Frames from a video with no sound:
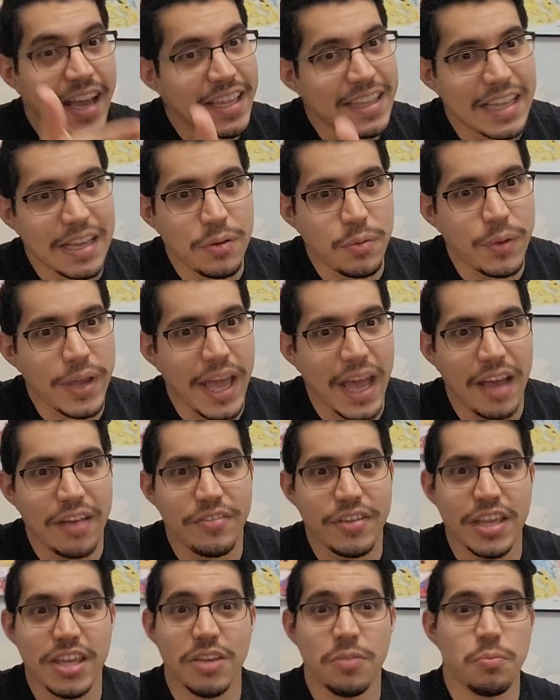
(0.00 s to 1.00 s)
And then we
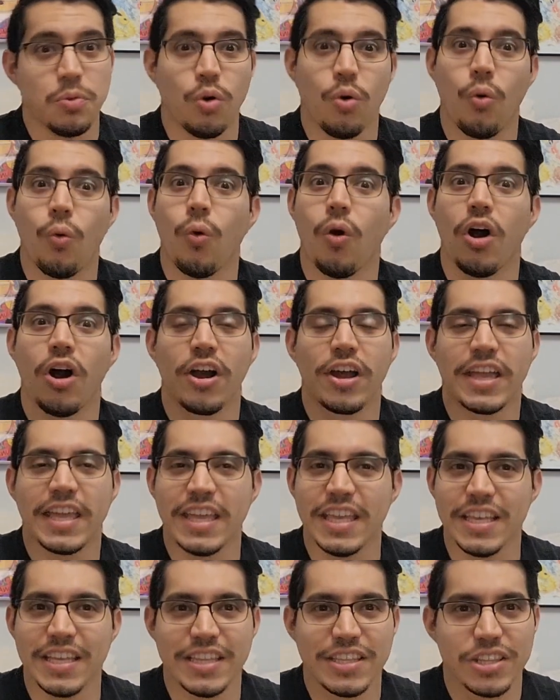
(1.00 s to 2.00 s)
have Emu
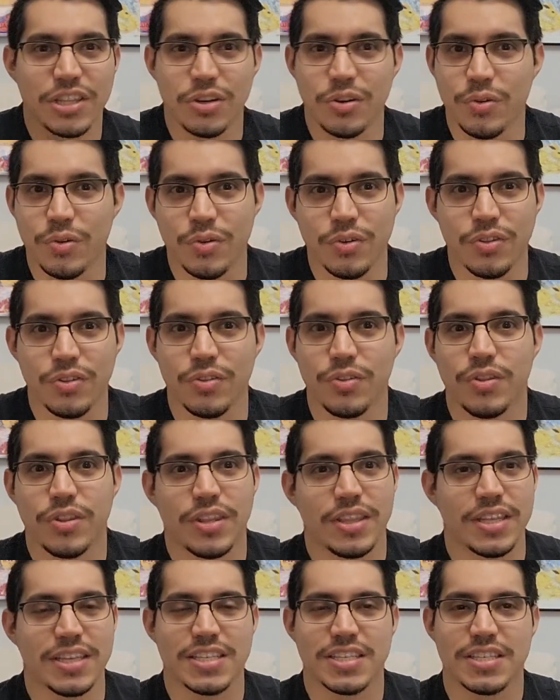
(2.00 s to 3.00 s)
walking through
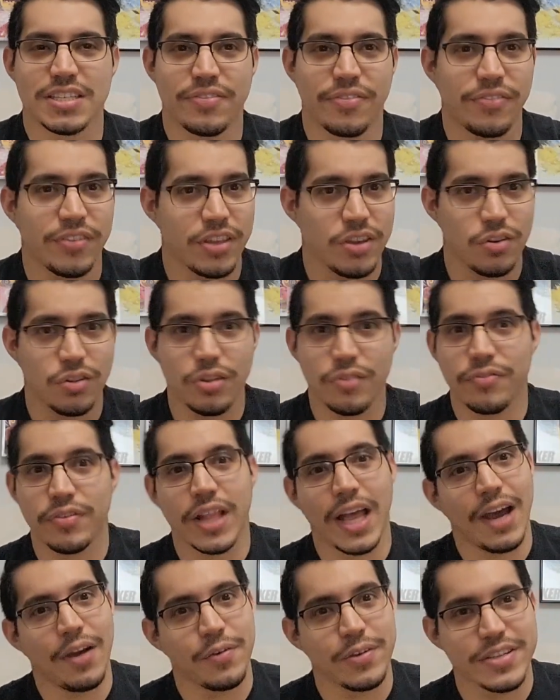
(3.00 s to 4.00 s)
this field of
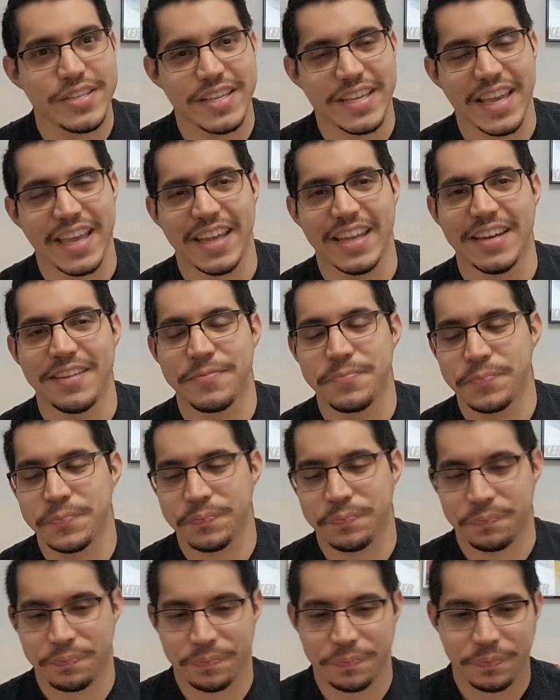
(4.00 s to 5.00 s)
flowers again,
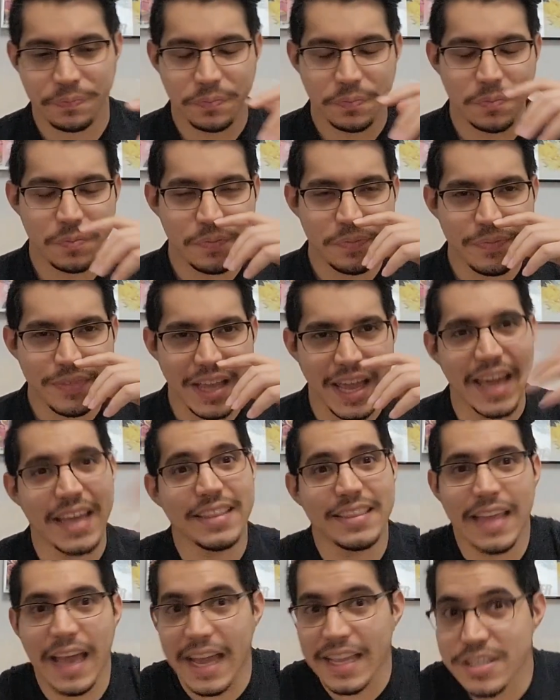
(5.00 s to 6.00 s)

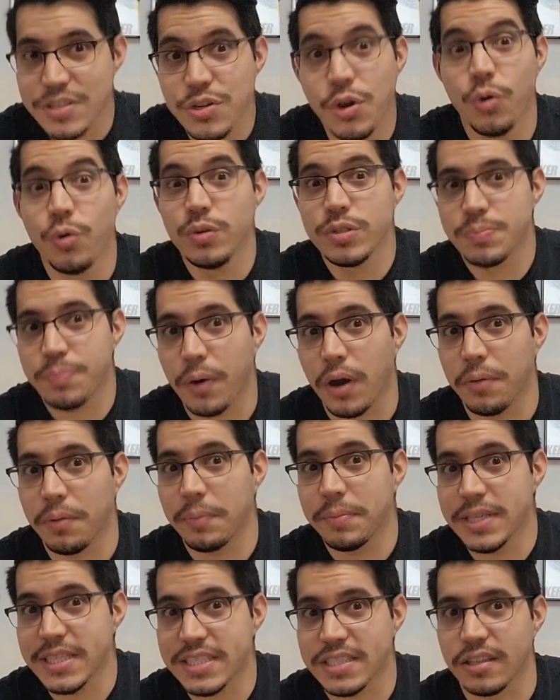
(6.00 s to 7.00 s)
and that's who's
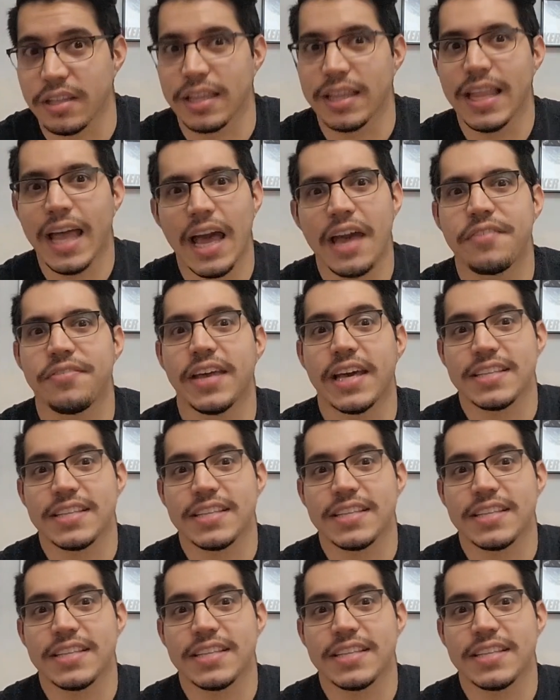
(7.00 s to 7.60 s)
probably still alive.